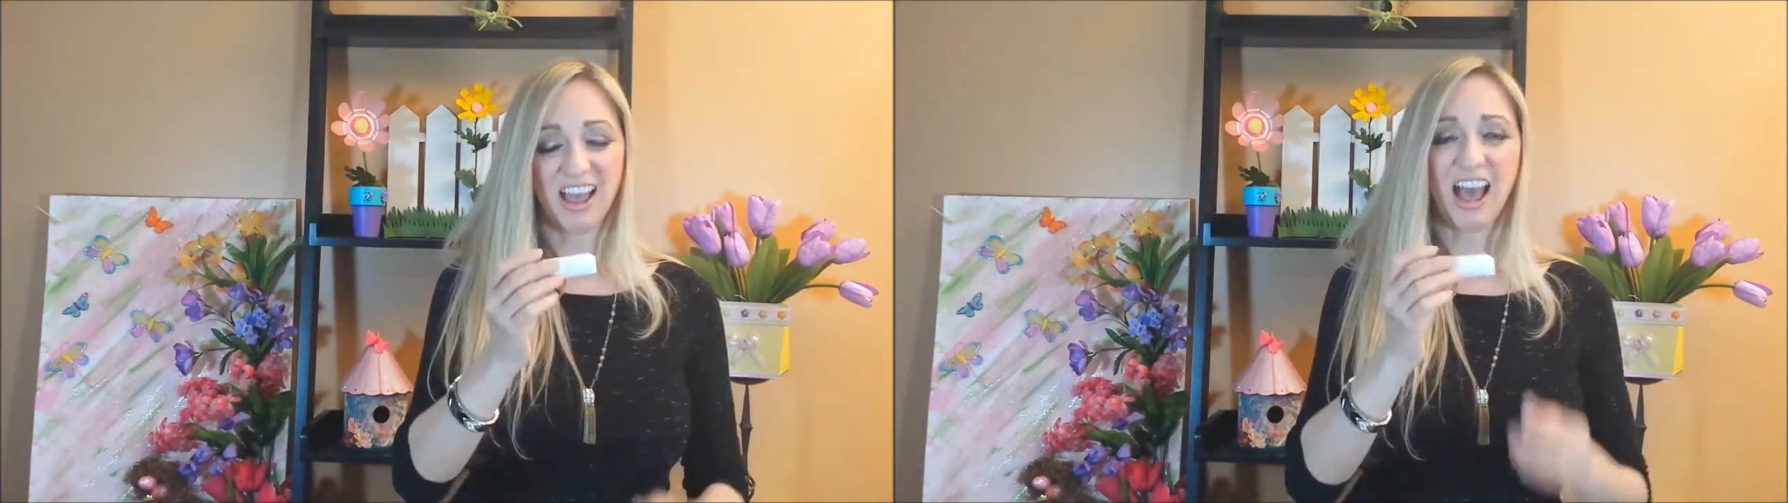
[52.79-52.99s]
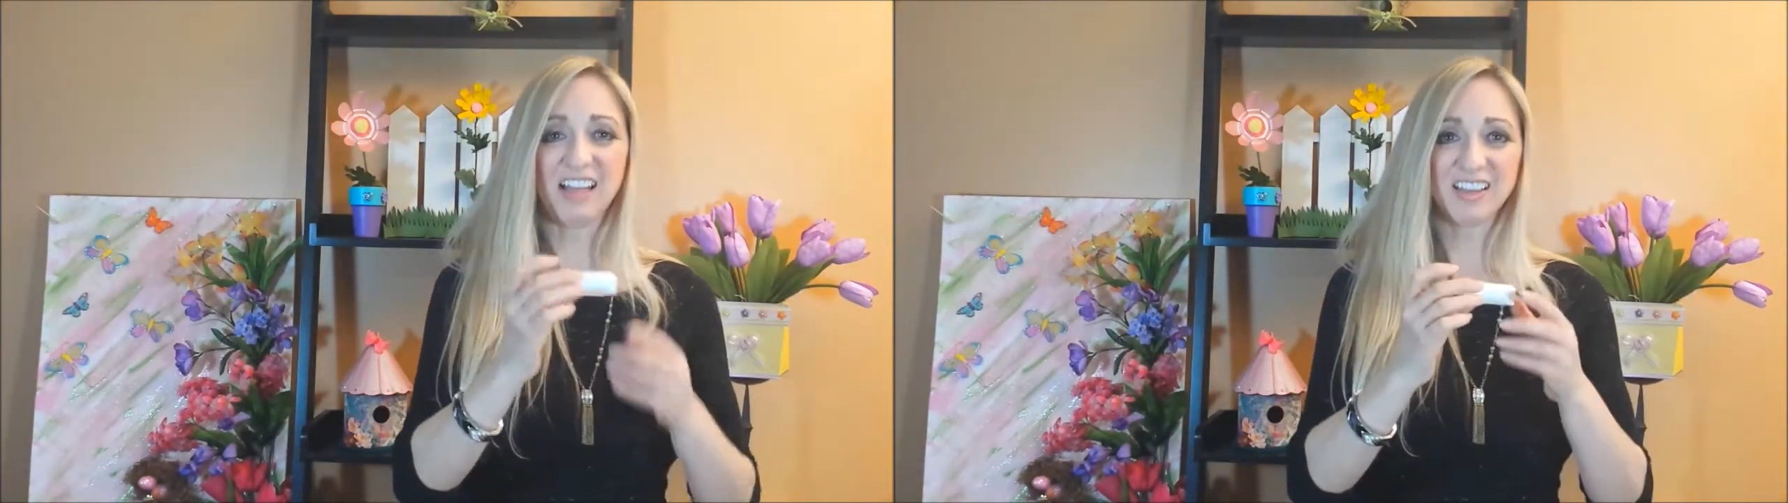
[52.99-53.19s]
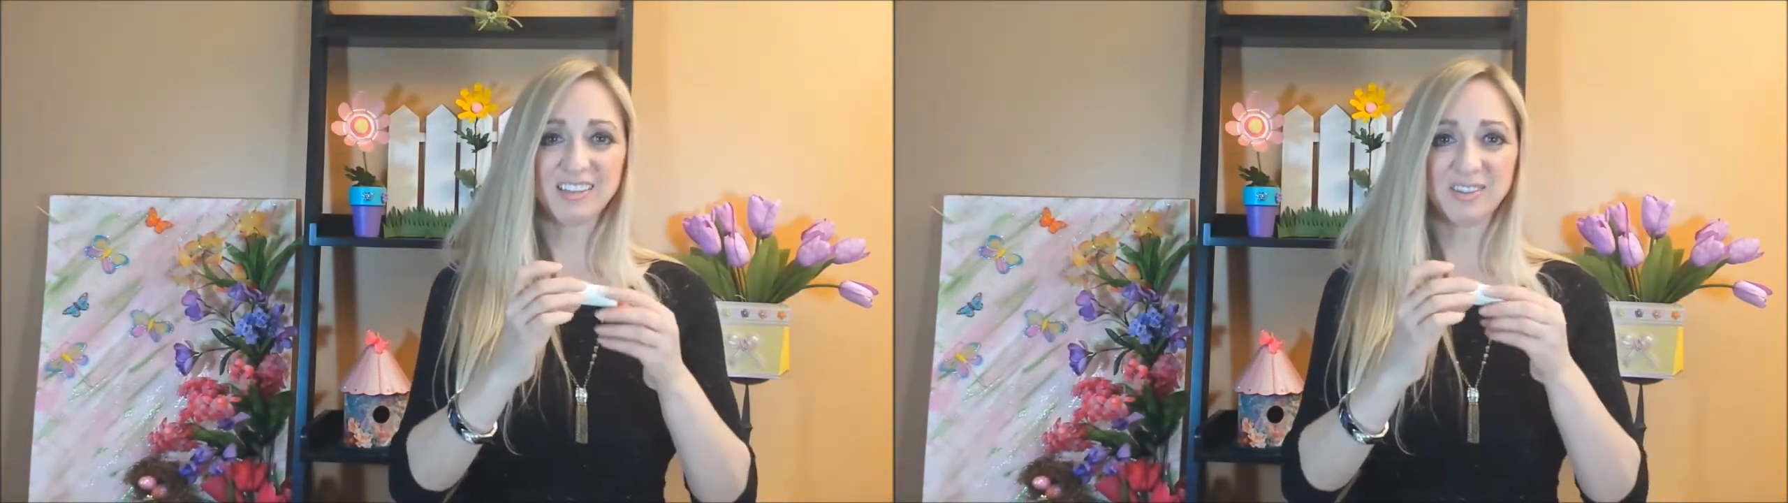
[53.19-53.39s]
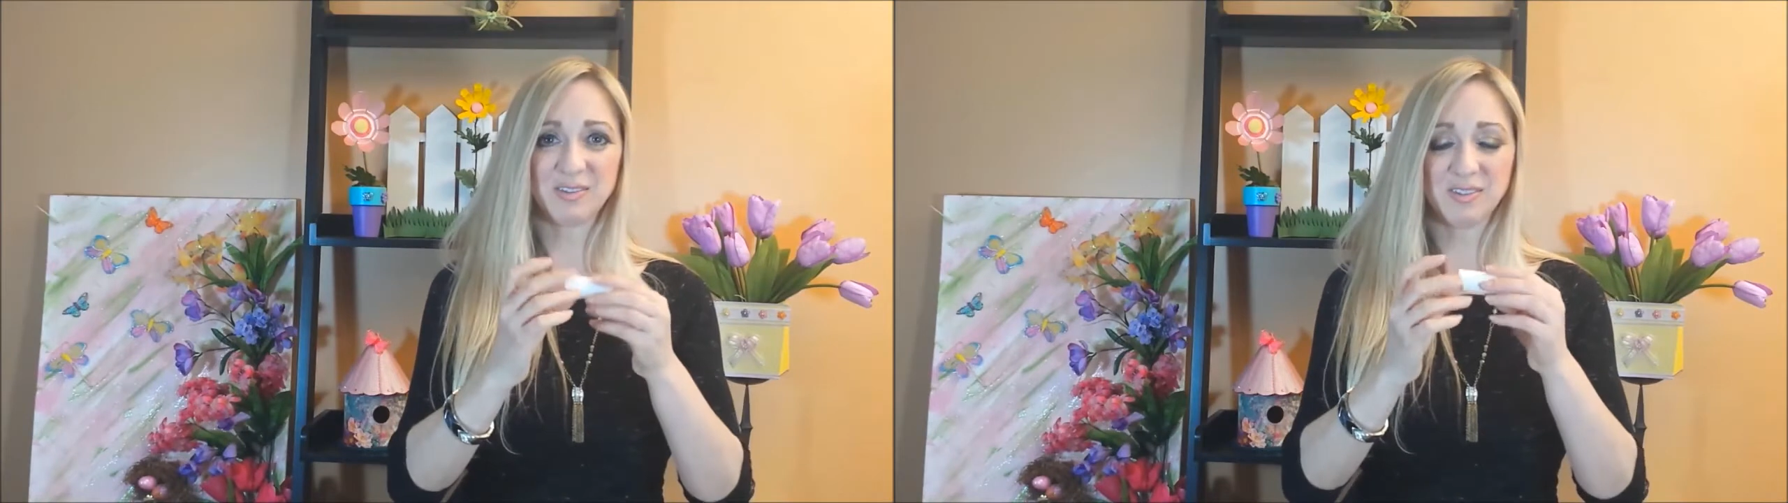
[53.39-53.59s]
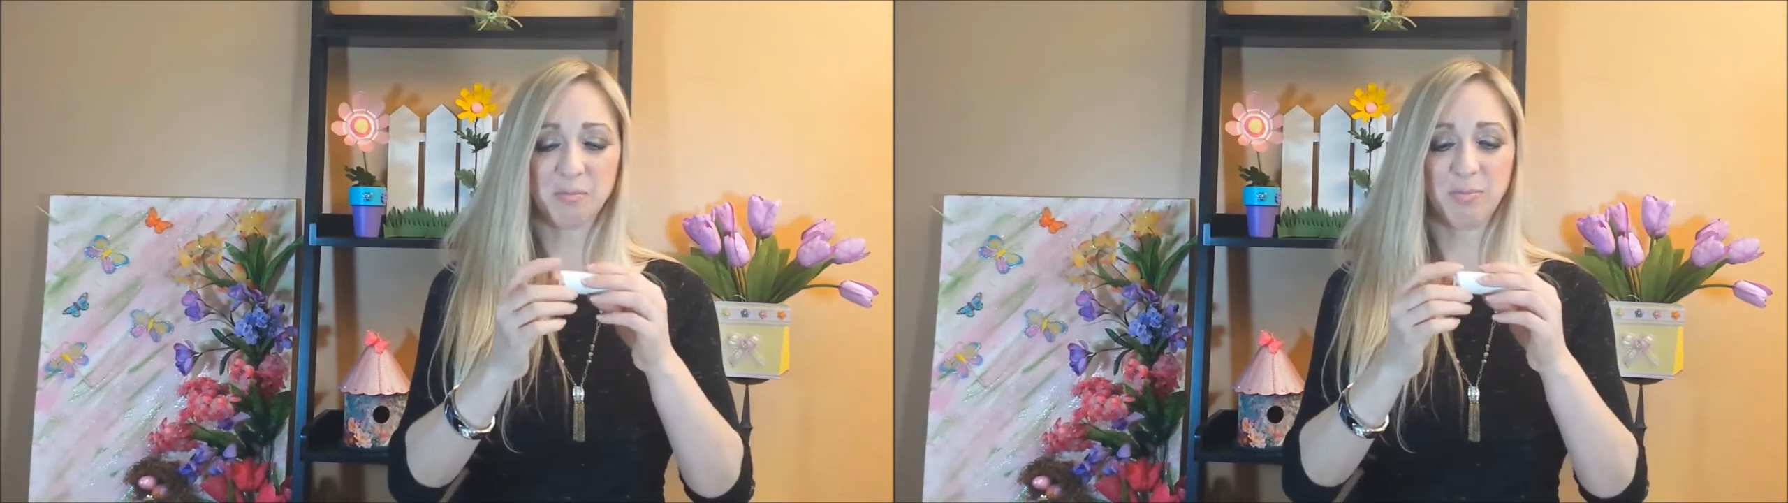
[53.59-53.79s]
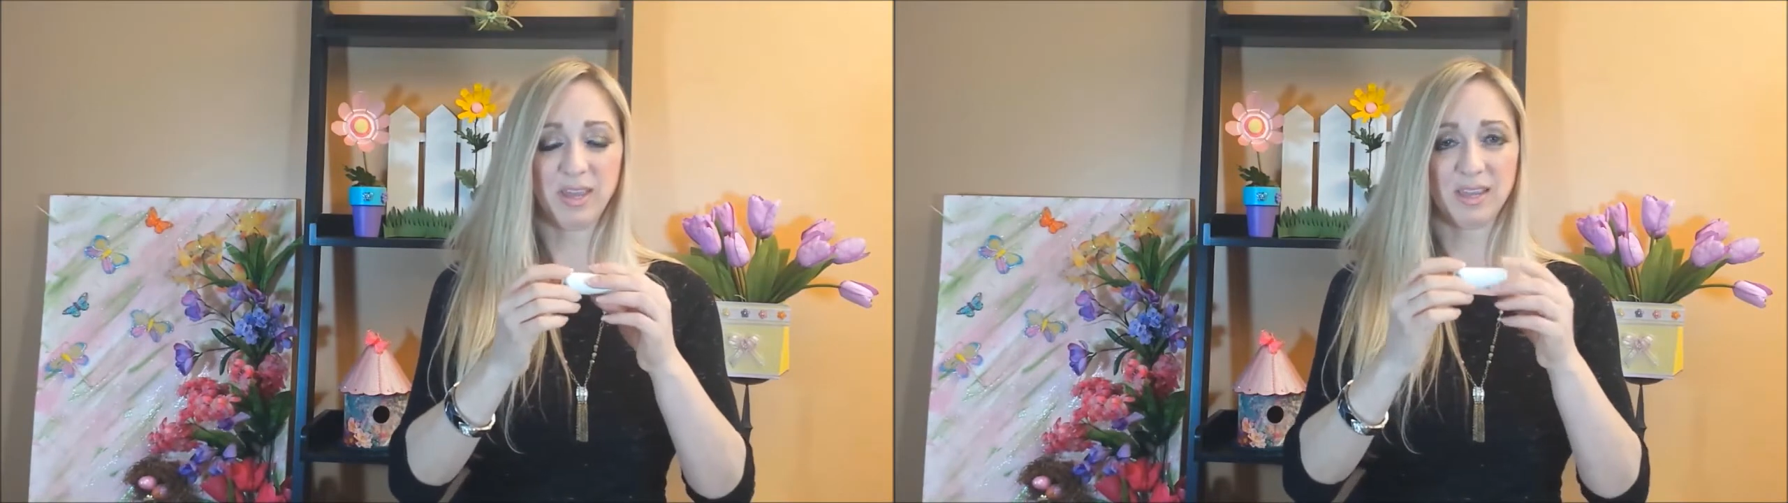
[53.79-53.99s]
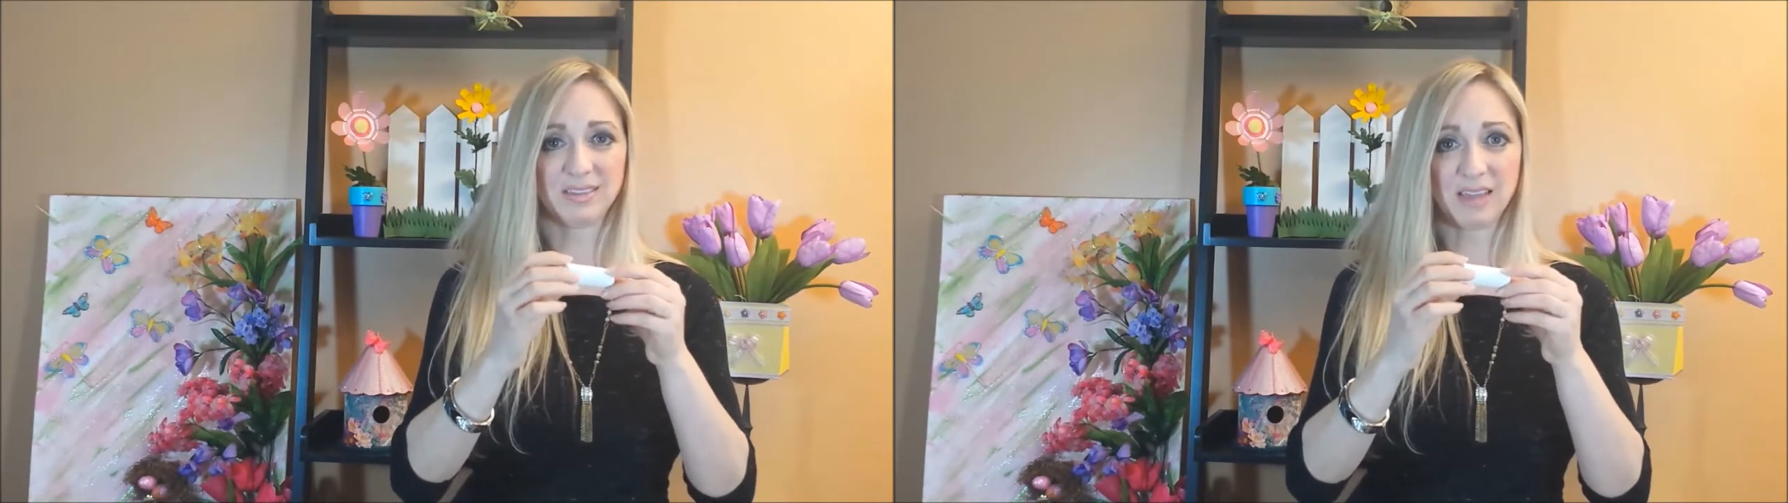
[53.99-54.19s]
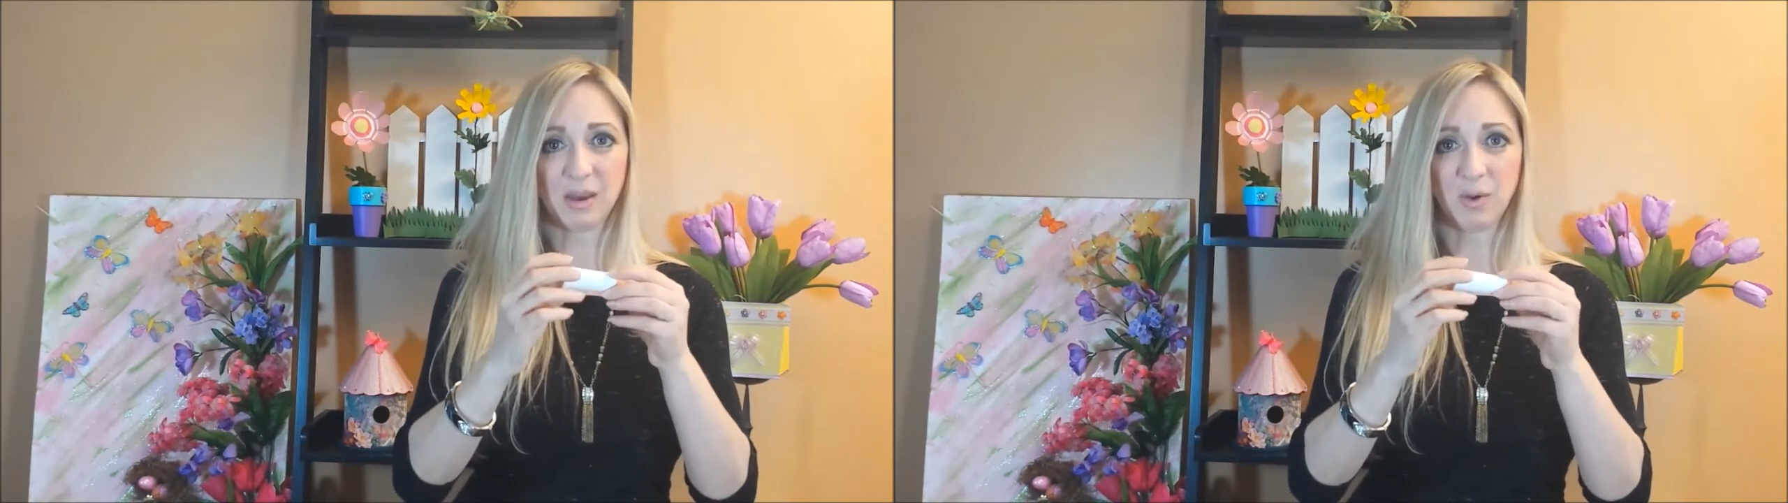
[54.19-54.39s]
I like to use the big
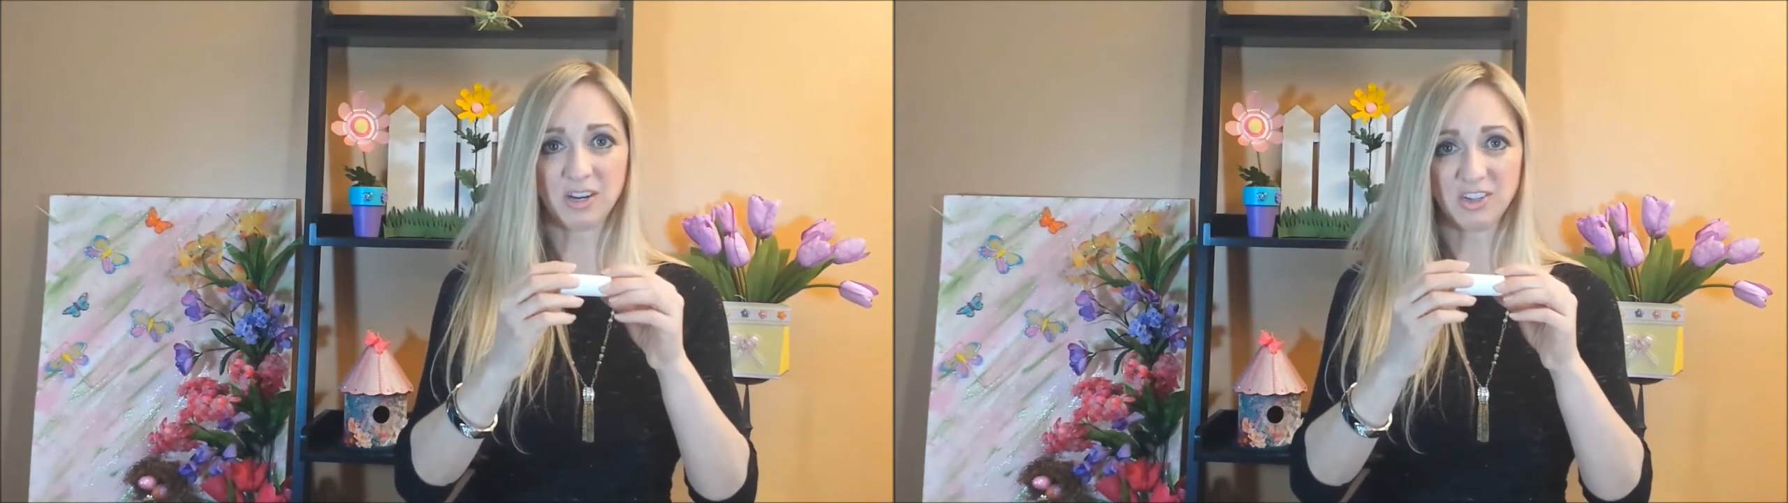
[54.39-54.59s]
sidewalk